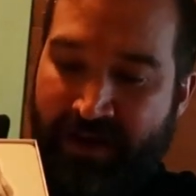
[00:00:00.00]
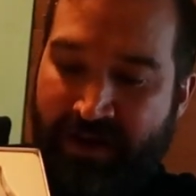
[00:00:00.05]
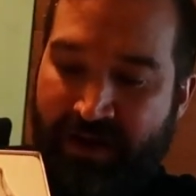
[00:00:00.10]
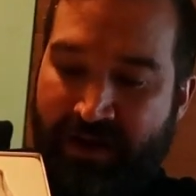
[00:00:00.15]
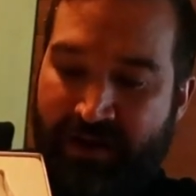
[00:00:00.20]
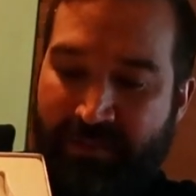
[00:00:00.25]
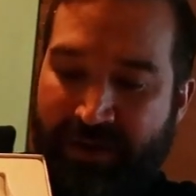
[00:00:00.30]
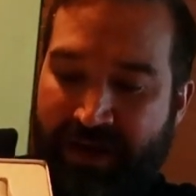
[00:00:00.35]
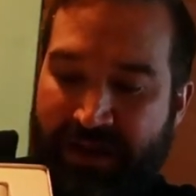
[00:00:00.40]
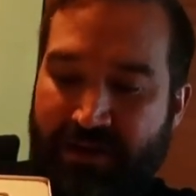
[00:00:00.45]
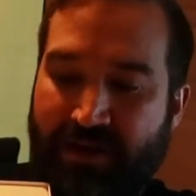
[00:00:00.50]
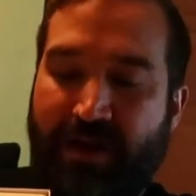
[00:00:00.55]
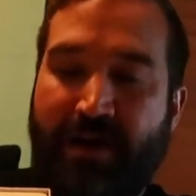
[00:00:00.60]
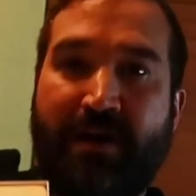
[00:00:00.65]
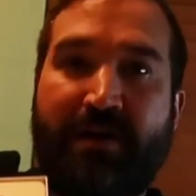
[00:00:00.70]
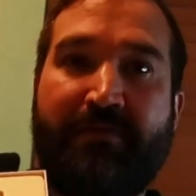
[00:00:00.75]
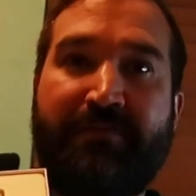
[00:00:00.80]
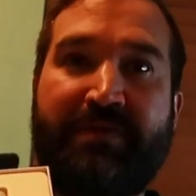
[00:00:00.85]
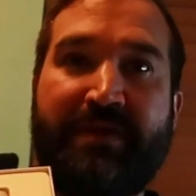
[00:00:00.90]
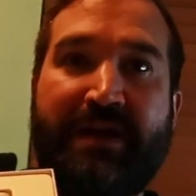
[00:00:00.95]
I
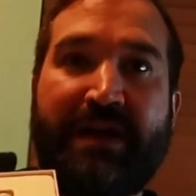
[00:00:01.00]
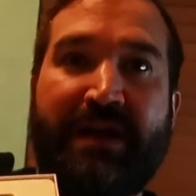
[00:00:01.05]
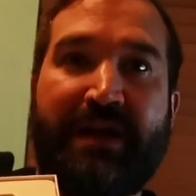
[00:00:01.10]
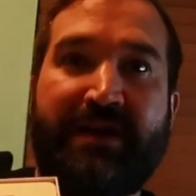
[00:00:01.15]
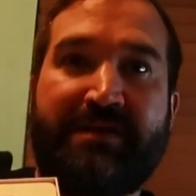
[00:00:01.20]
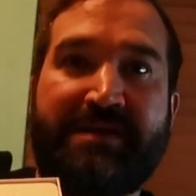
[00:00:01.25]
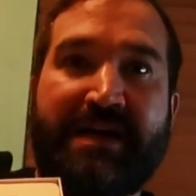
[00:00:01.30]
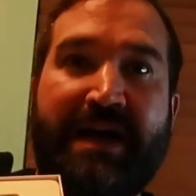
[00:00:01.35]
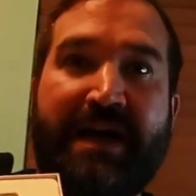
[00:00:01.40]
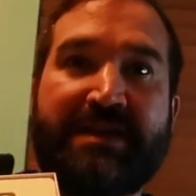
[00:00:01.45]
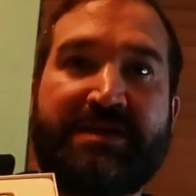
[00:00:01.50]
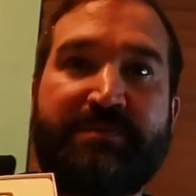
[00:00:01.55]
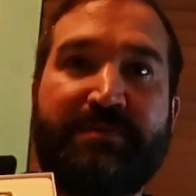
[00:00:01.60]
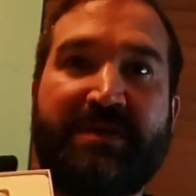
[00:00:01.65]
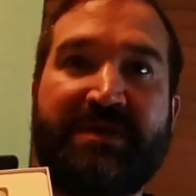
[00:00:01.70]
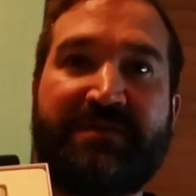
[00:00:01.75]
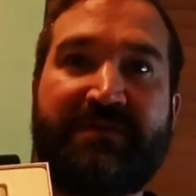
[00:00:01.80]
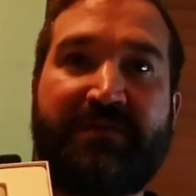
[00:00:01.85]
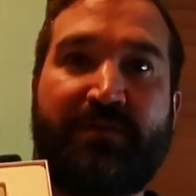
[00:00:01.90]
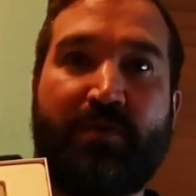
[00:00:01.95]
love the
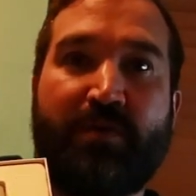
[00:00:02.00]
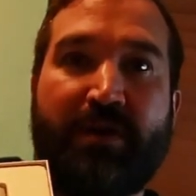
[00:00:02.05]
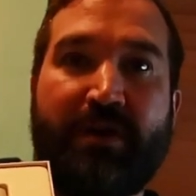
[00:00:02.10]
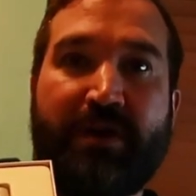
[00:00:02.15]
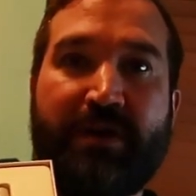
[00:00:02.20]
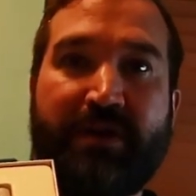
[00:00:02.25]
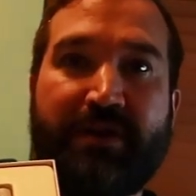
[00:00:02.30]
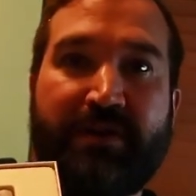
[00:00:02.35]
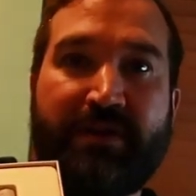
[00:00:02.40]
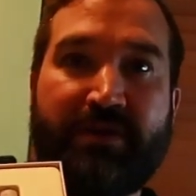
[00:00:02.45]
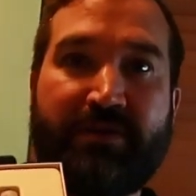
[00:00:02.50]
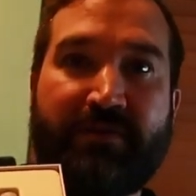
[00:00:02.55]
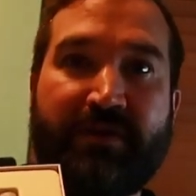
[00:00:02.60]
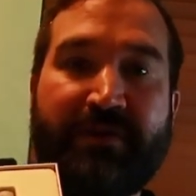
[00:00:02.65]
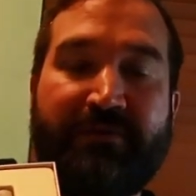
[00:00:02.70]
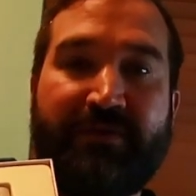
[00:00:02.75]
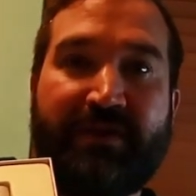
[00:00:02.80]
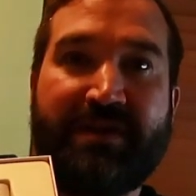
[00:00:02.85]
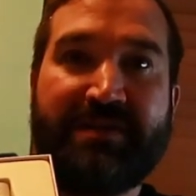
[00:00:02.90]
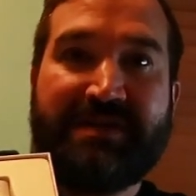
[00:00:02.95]
attachments for it, the
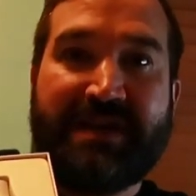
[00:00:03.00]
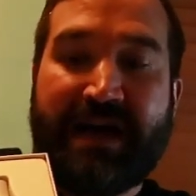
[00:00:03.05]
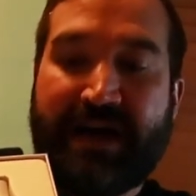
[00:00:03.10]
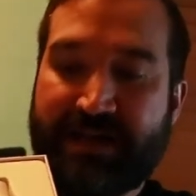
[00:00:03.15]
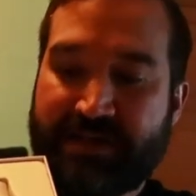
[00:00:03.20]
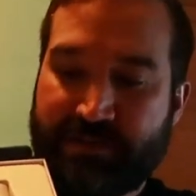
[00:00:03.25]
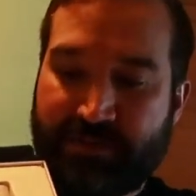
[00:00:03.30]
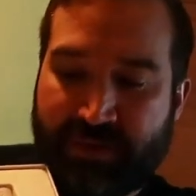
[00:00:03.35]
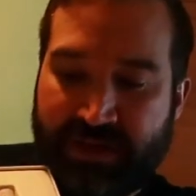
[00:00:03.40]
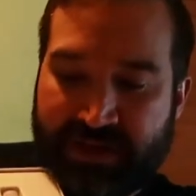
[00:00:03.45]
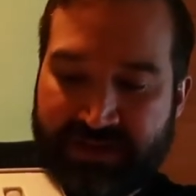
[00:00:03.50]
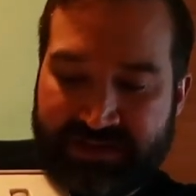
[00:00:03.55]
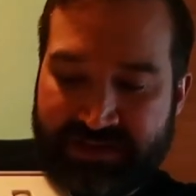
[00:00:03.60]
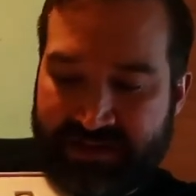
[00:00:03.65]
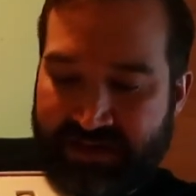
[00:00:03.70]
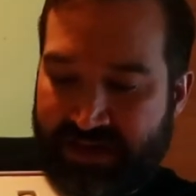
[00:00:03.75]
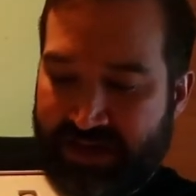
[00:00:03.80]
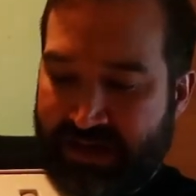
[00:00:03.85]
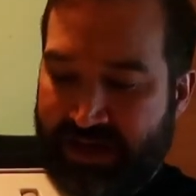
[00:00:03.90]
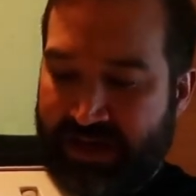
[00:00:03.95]
three different
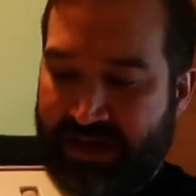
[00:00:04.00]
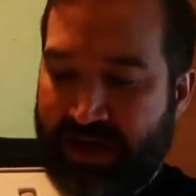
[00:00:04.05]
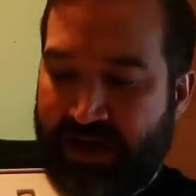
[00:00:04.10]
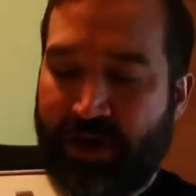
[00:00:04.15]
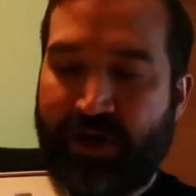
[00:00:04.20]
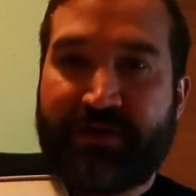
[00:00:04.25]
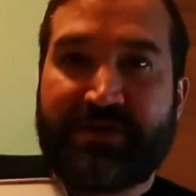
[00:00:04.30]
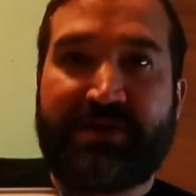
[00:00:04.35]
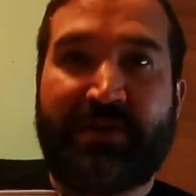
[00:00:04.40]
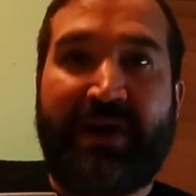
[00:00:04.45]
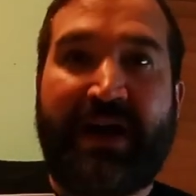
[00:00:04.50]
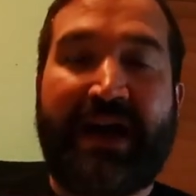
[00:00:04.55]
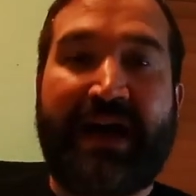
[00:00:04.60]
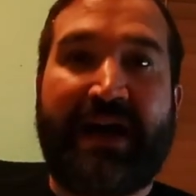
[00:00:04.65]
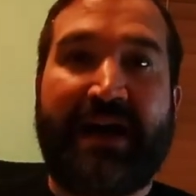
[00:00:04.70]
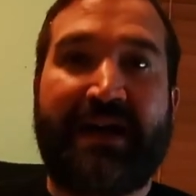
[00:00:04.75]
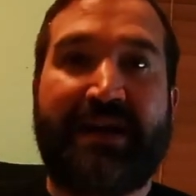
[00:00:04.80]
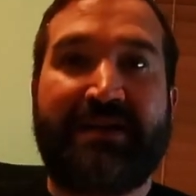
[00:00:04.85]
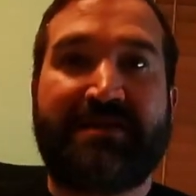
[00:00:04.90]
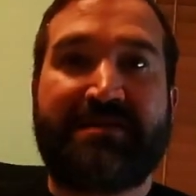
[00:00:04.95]
attachments. It also
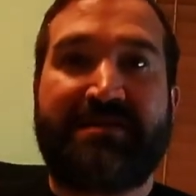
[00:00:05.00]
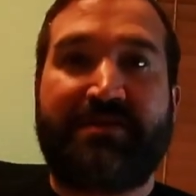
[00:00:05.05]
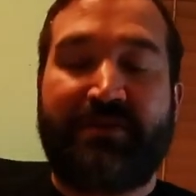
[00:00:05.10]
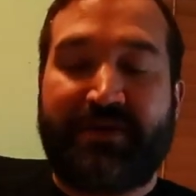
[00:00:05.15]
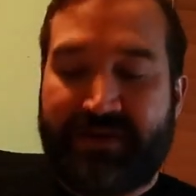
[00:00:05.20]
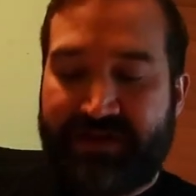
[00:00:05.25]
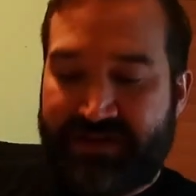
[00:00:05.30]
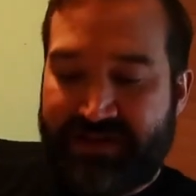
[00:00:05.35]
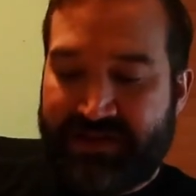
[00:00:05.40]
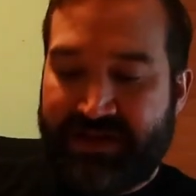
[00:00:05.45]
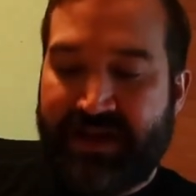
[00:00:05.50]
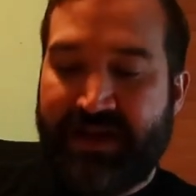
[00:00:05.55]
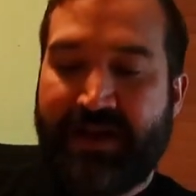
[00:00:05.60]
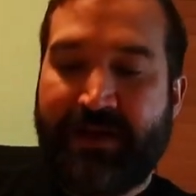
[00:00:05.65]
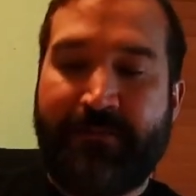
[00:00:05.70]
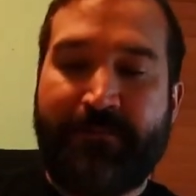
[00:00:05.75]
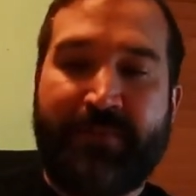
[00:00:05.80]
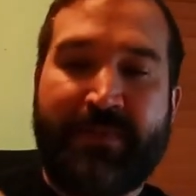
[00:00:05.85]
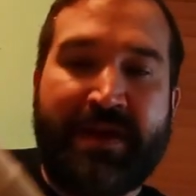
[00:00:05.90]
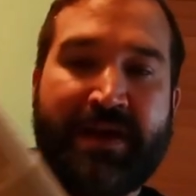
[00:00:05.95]
has, you can
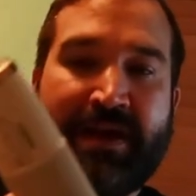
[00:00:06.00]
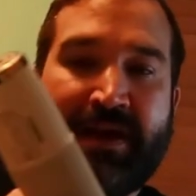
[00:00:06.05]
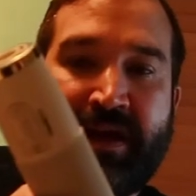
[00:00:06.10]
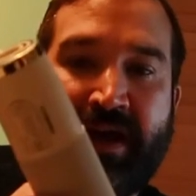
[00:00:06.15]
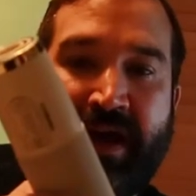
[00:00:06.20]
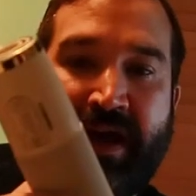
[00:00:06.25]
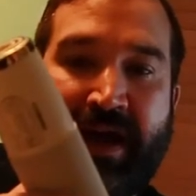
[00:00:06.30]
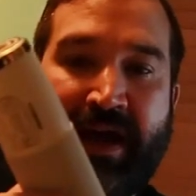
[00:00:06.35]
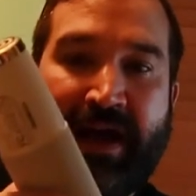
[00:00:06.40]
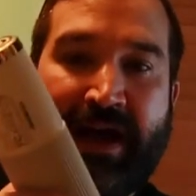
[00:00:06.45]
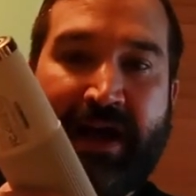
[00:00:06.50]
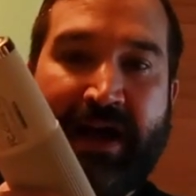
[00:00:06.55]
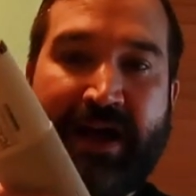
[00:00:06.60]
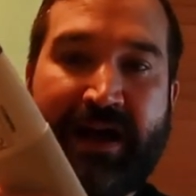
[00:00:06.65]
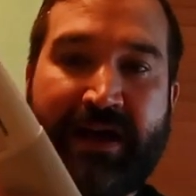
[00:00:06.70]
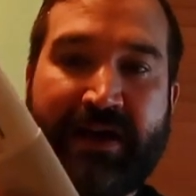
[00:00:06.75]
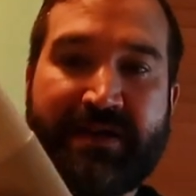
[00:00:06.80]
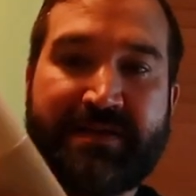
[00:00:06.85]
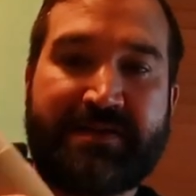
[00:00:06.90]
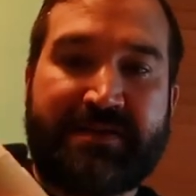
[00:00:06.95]
see, it
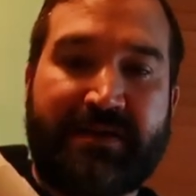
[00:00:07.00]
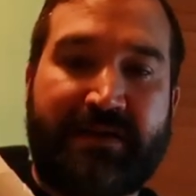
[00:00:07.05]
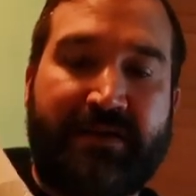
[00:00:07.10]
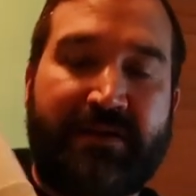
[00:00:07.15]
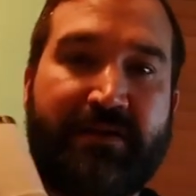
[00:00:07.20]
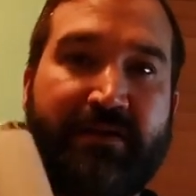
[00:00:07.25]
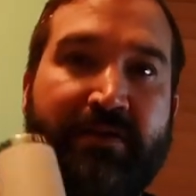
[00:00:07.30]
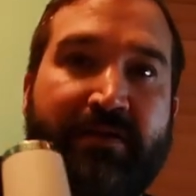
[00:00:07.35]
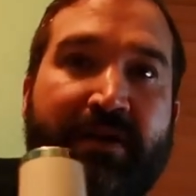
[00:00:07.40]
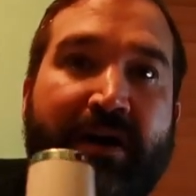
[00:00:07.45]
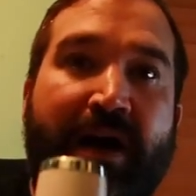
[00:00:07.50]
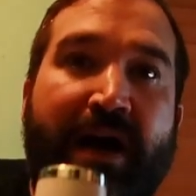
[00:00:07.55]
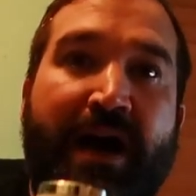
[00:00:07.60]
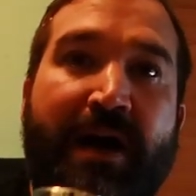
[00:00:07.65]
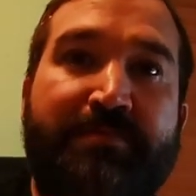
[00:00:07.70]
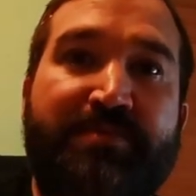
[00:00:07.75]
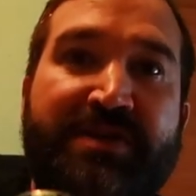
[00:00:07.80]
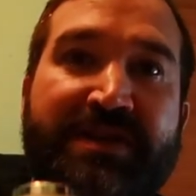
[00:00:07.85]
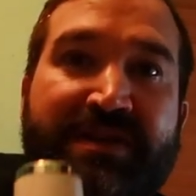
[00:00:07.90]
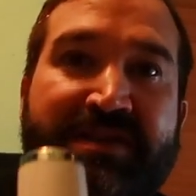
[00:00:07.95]
has the
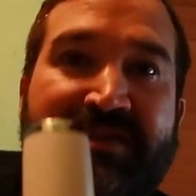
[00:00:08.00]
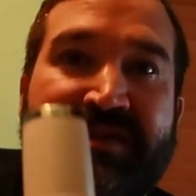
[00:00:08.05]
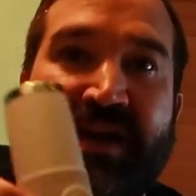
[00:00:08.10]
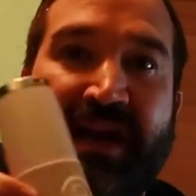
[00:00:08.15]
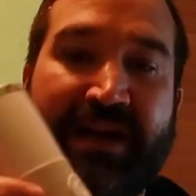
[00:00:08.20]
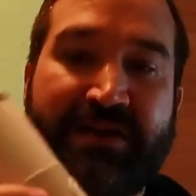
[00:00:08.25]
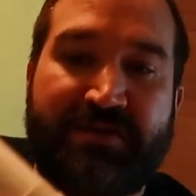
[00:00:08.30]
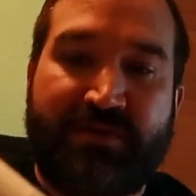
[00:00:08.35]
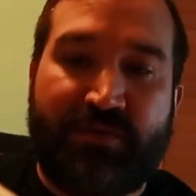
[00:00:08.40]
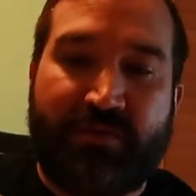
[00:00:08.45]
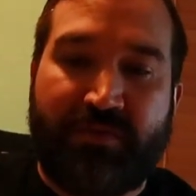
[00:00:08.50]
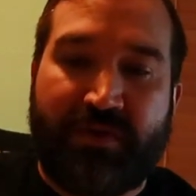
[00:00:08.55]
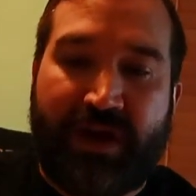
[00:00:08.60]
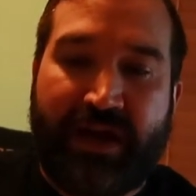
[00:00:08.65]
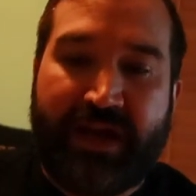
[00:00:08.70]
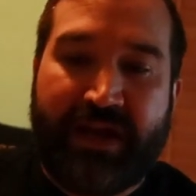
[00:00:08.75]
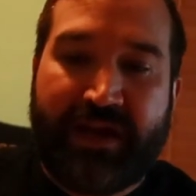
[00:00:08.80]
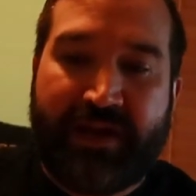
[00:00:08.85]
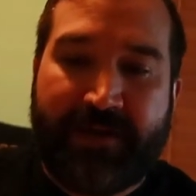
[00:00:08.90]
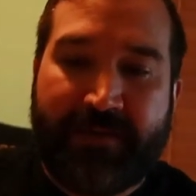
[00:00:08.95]
options that I do
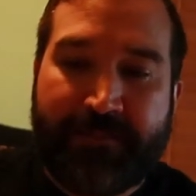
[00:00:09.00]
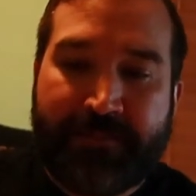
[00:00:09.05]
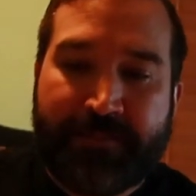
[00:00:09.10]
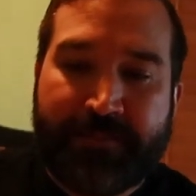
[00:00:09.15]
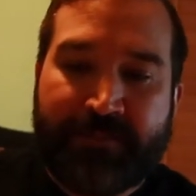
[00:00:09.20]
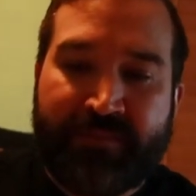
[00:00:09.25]
like.